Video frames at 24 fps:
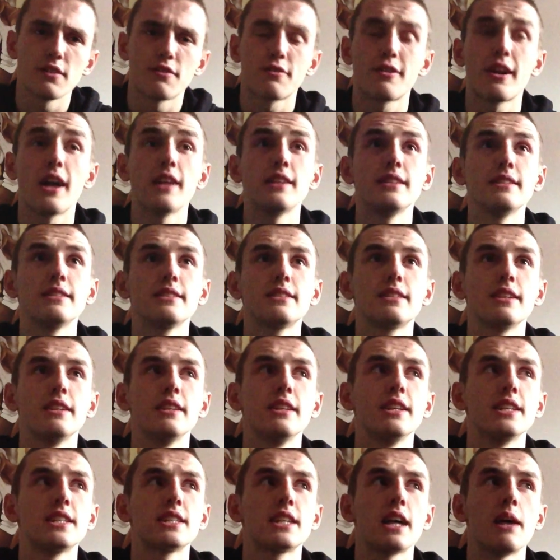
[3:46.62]
to France at
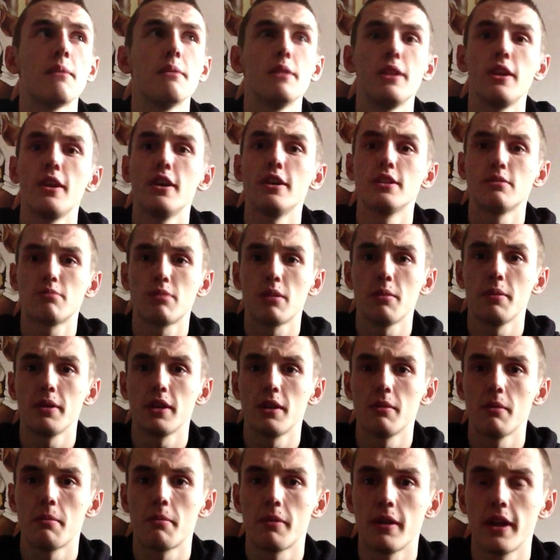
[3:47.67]
this time of the year is probably
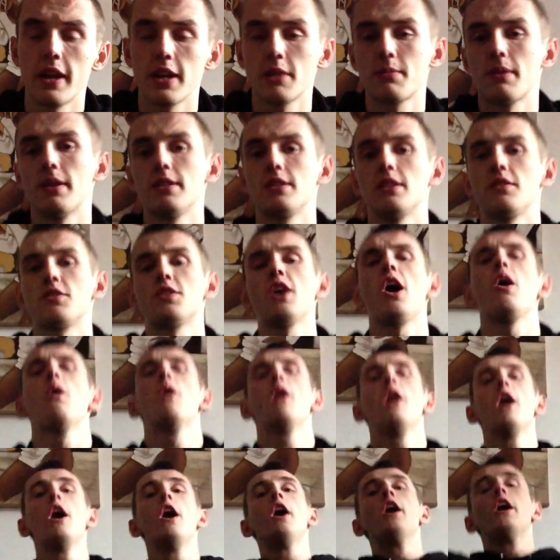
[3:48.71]
going to be pretty expensive.
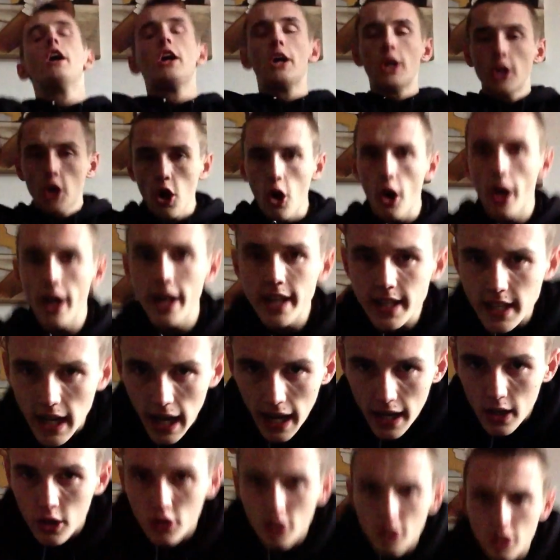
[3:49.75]
So, gutted
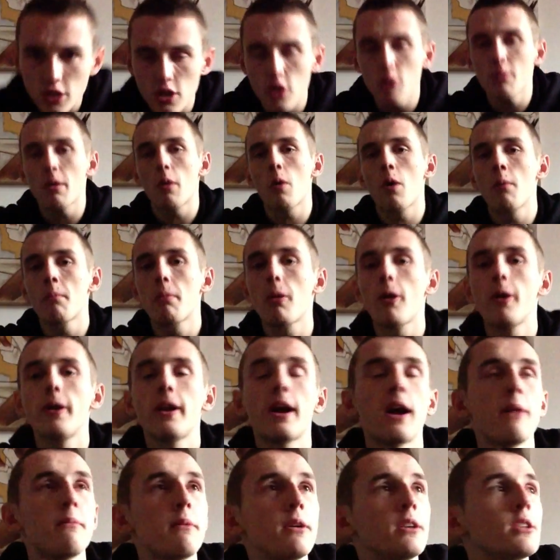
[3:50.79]
I couldn't do my 1.9
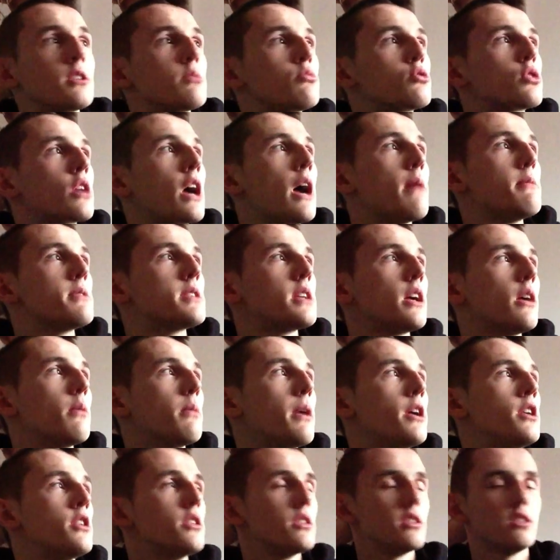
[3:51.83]
million subscriber
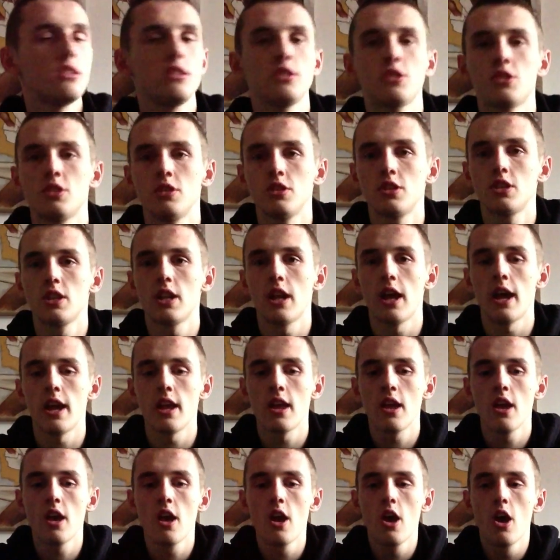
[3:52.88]
celebration today.